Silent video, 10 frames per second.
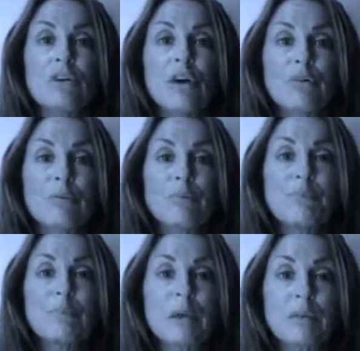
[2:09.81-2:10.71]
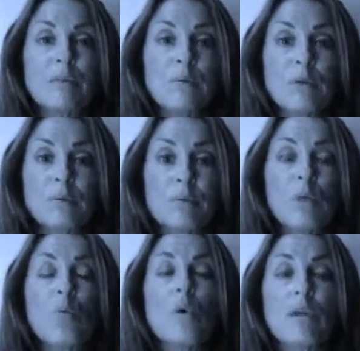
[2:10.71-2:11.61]
Uh, pick
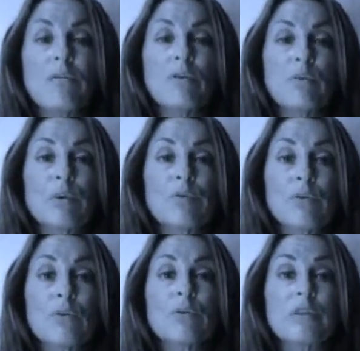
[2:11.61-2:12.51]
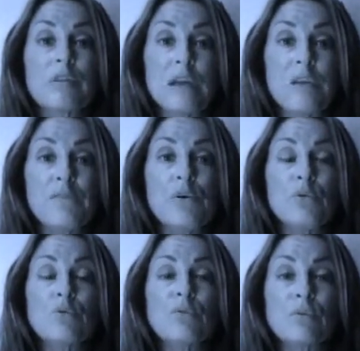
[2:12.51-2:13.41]
pick one of the referrals that they give
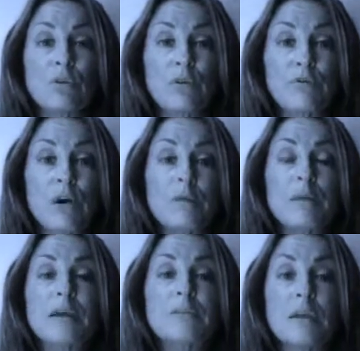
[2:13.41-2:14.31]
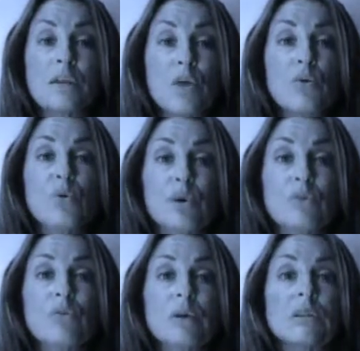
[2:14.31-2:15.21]
you to fund because they know who can
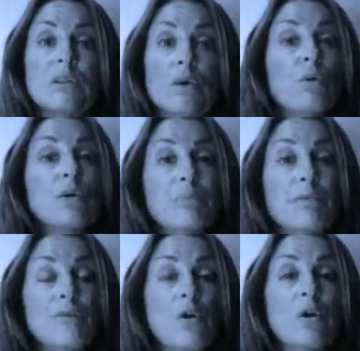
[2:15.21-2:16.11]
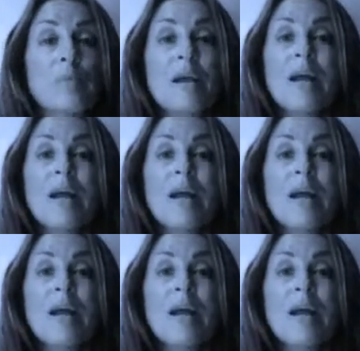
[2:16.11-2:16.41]
do it, they know who can perform,